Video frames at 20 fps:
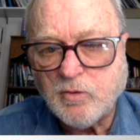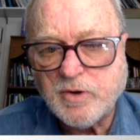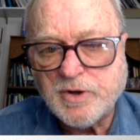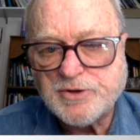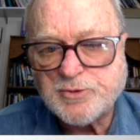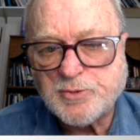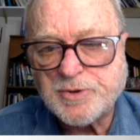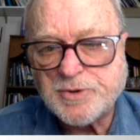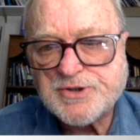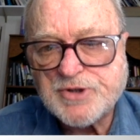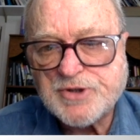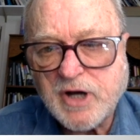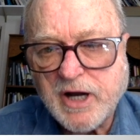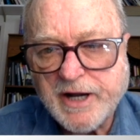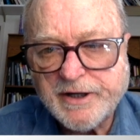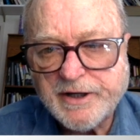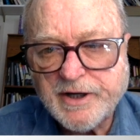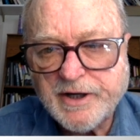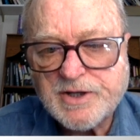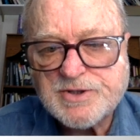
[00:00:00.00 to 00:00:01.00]
was
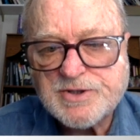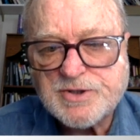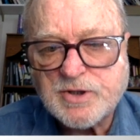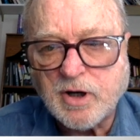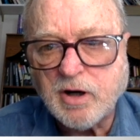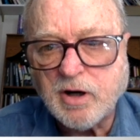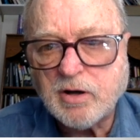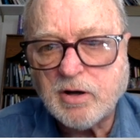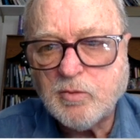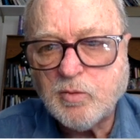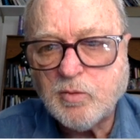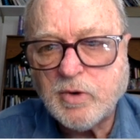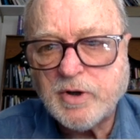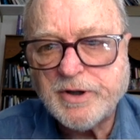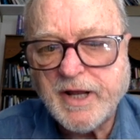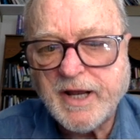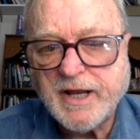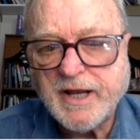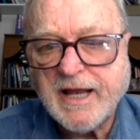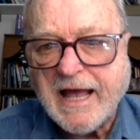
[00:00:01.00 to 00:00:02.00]
recited and sung when
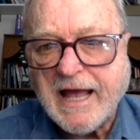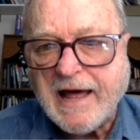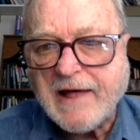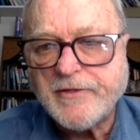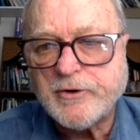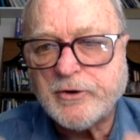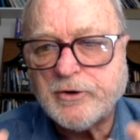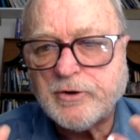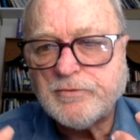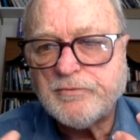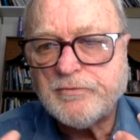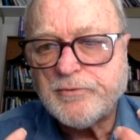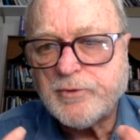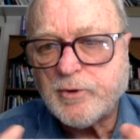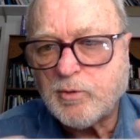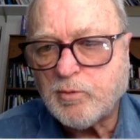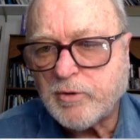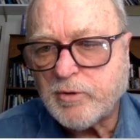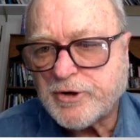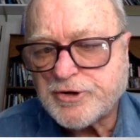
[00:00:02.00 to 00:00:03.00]
they gathered
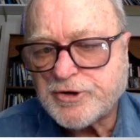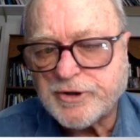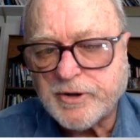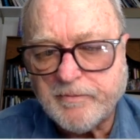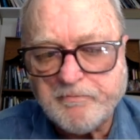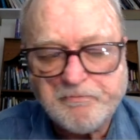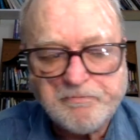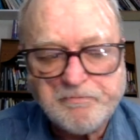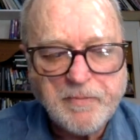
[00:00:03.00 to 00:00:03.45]
for worship.